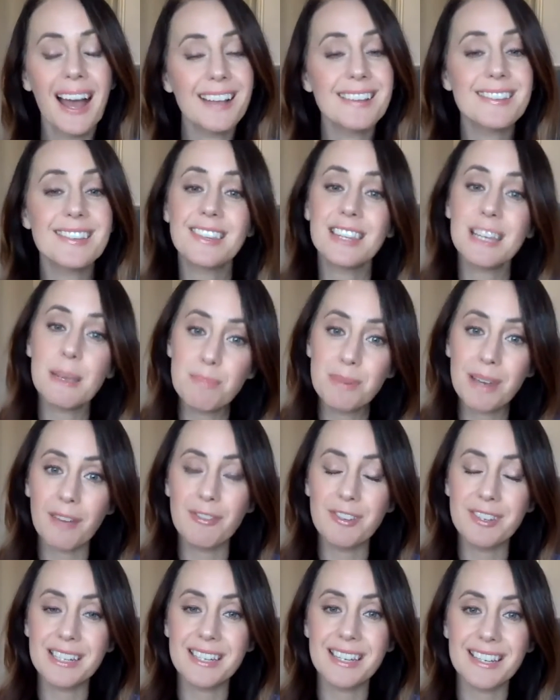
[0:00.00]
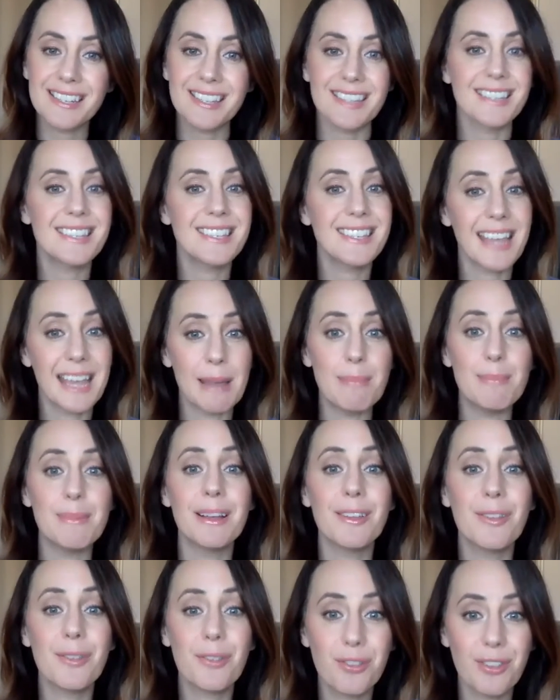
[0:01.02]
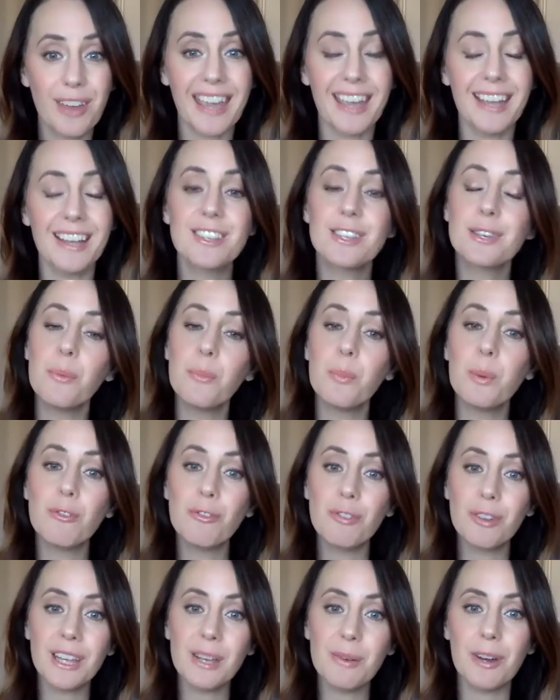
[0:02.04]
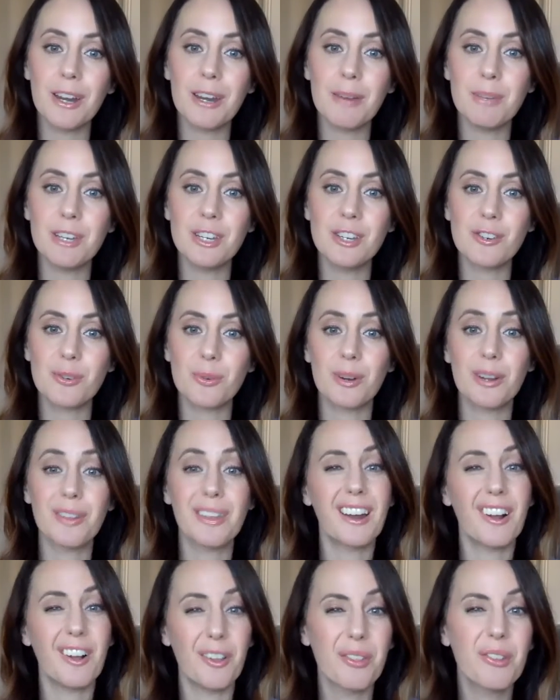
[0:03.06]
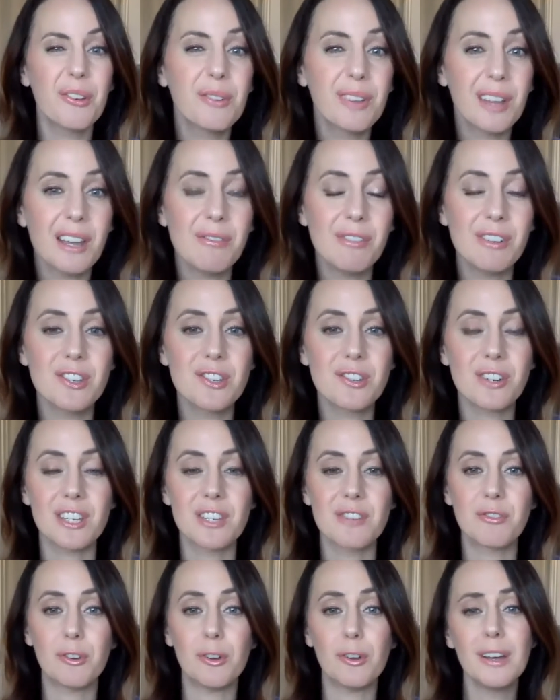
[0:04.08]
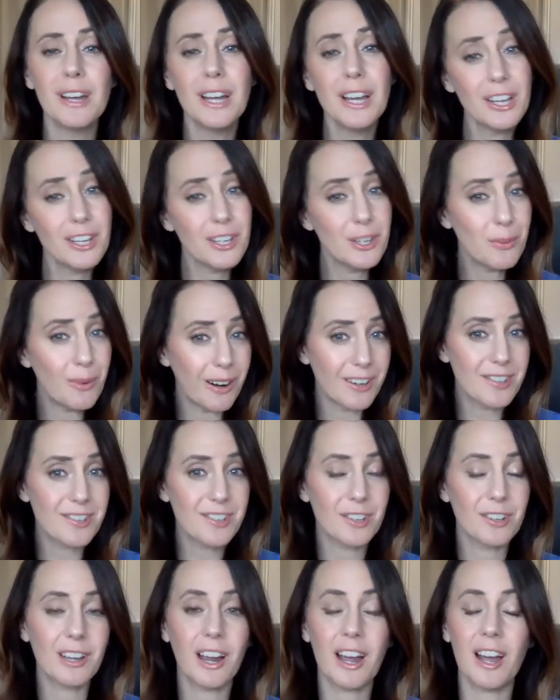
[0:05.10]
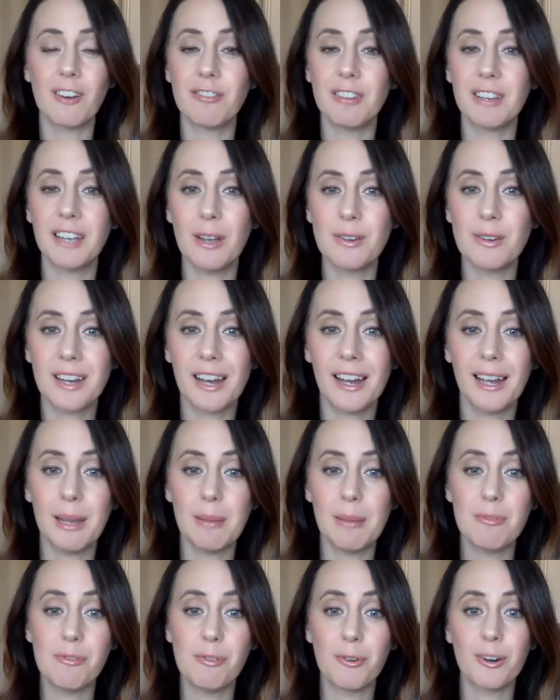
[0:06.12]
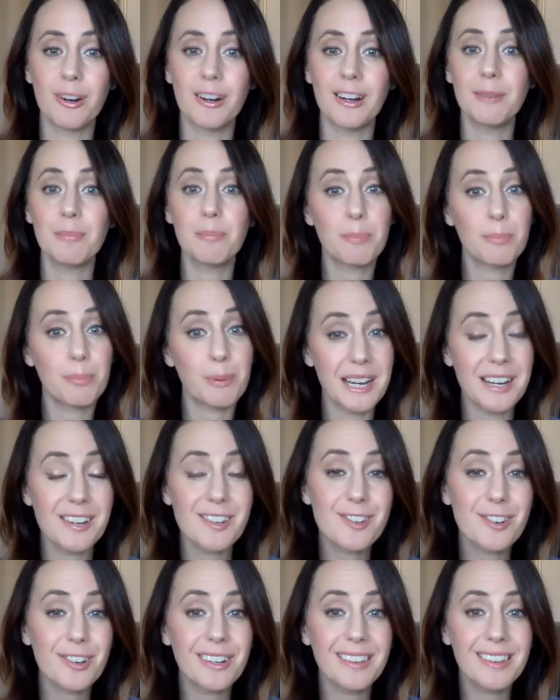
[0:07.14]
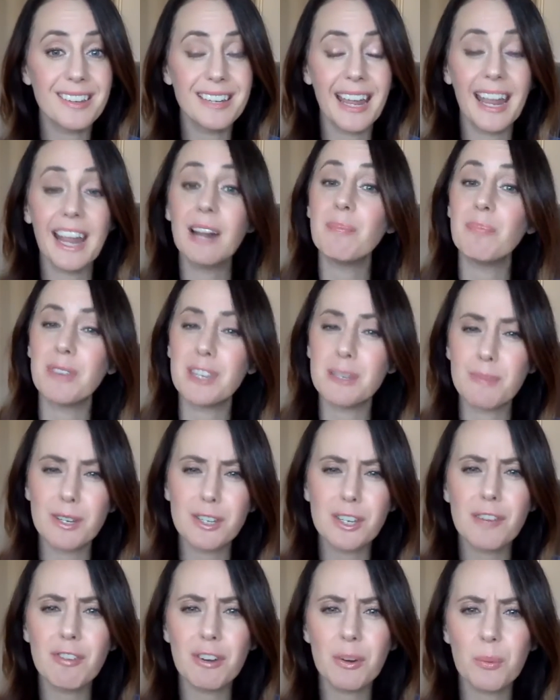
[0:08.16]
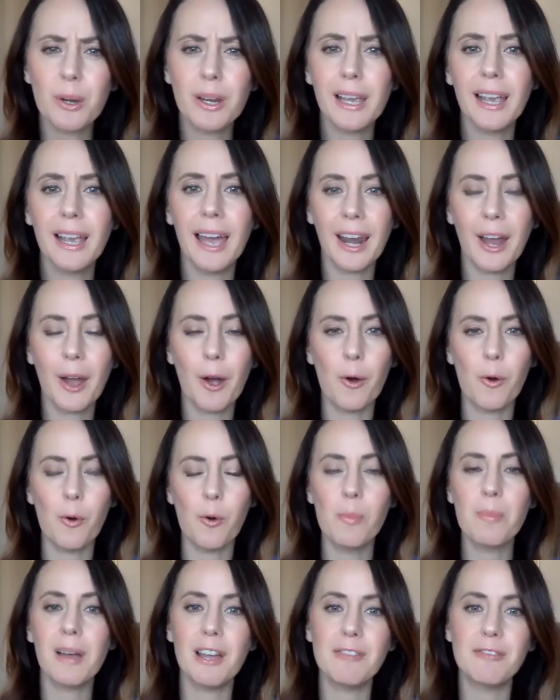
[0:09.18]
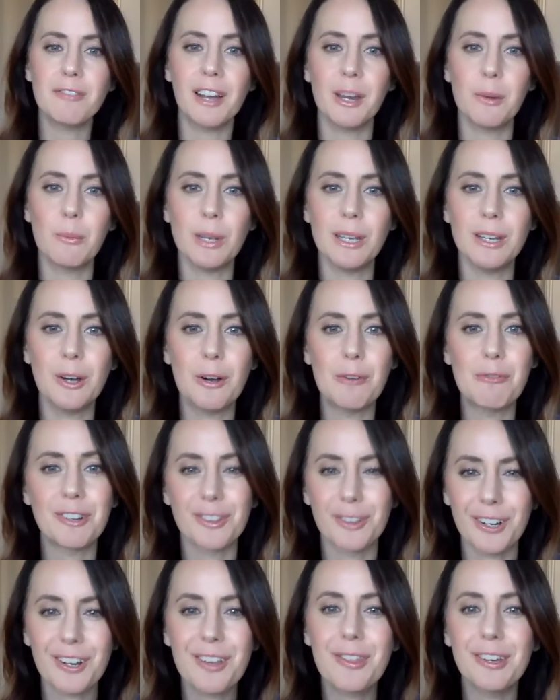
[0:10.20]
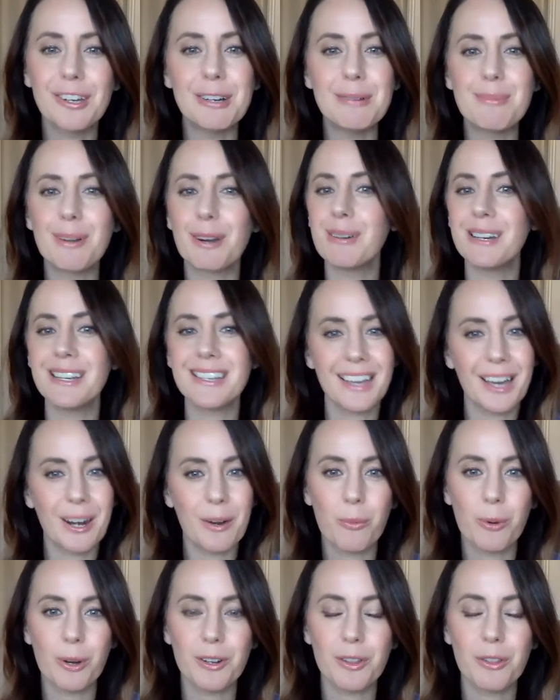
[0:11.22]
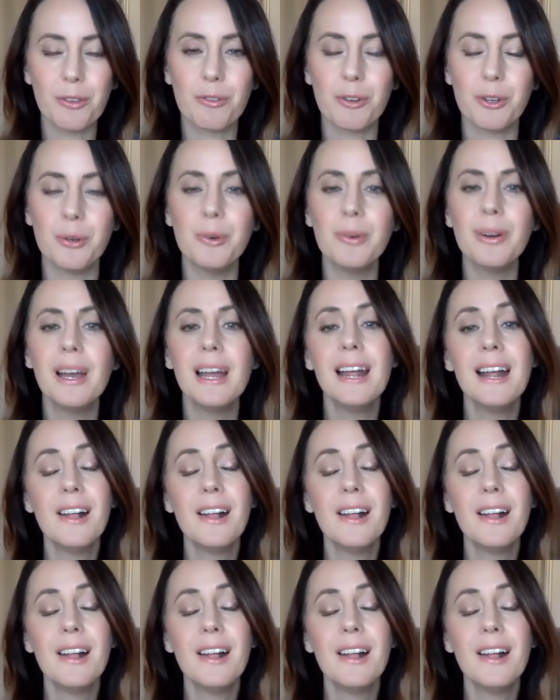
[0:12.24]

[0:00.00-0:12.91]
A sleep deficit does the same thing. So we really want to be sure that although life is stressful, you are still carving out time for breaks during the day, especially if you're working at home. I find we overlook them, or we just kind of work through.